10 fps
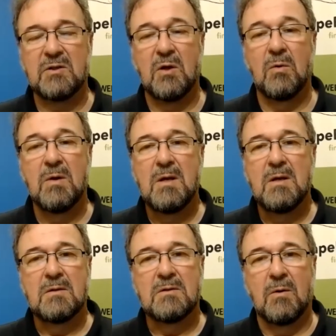So
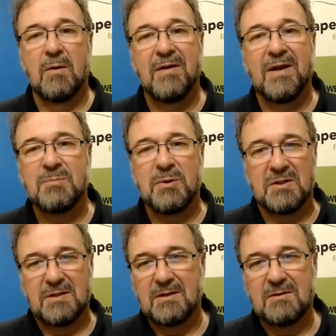events
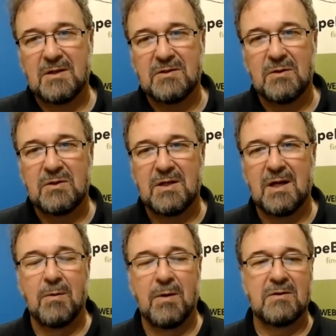business, that's a good
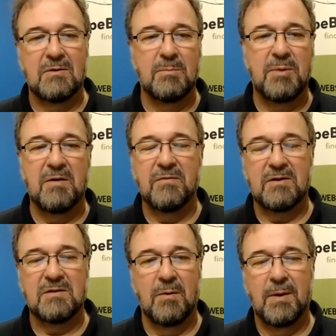segue to the Beer
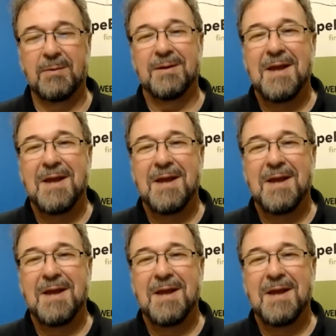Festival. I